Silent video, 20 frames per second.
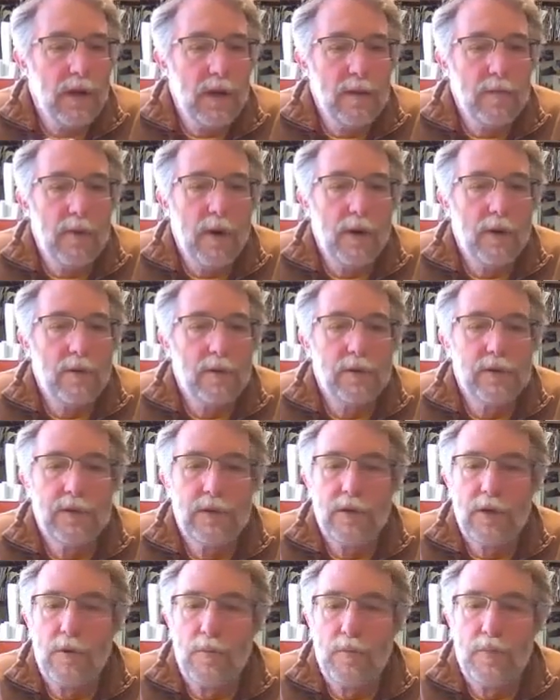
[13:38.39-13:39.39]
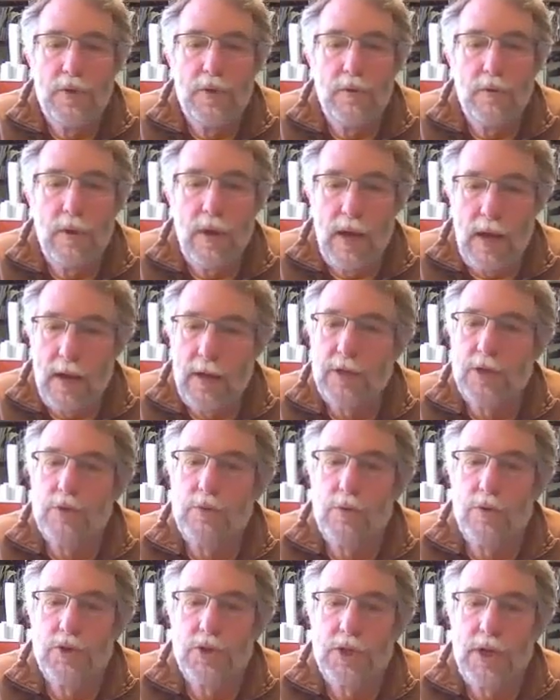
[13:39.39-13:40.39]
Skymodels compute
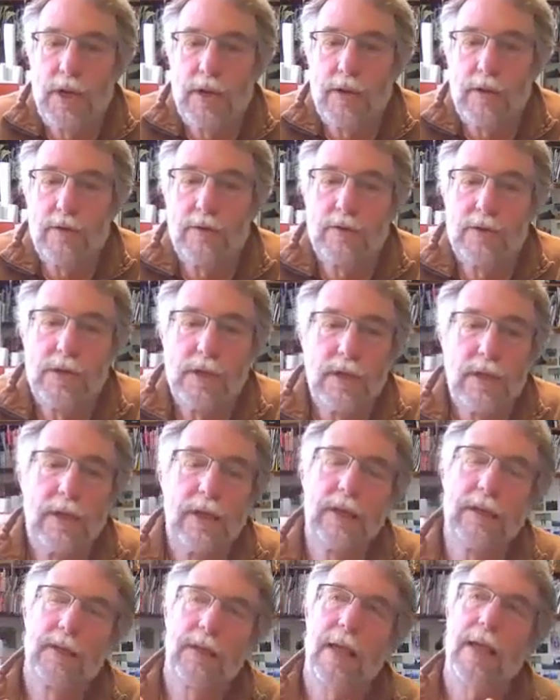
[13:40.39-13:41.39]
actual shadows.